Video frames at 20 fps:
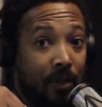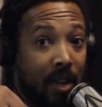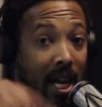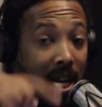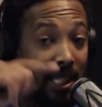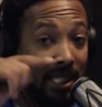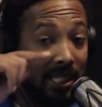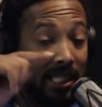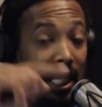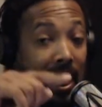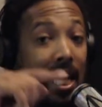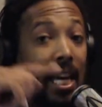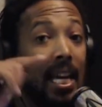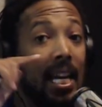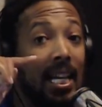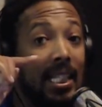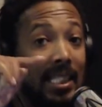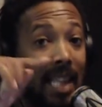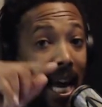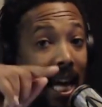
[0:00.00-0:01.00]
and seeing
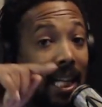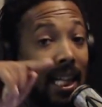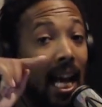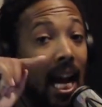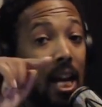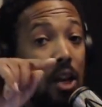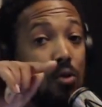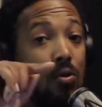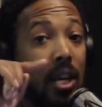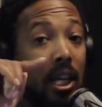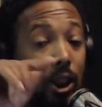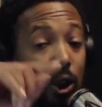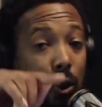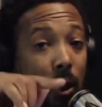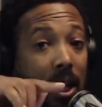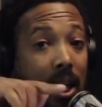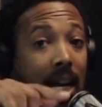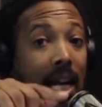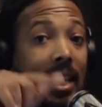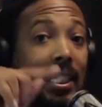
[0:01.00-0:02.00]
exactly how you get
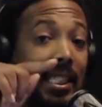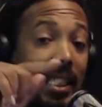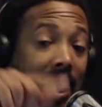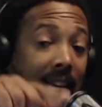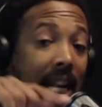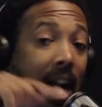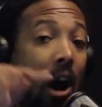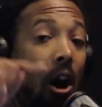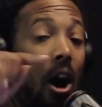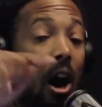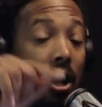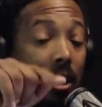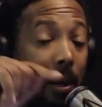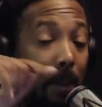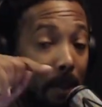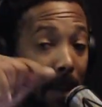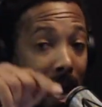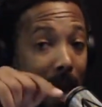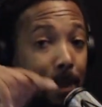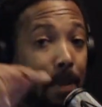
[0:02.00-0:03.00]
treated and seeing how other
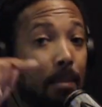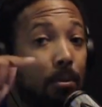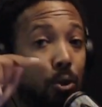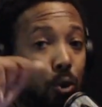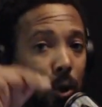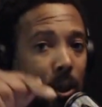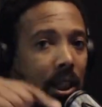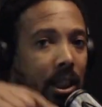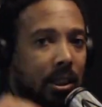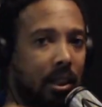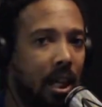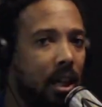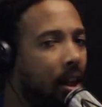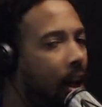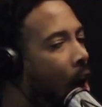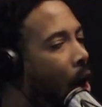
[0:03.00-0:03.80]
black people treat each other.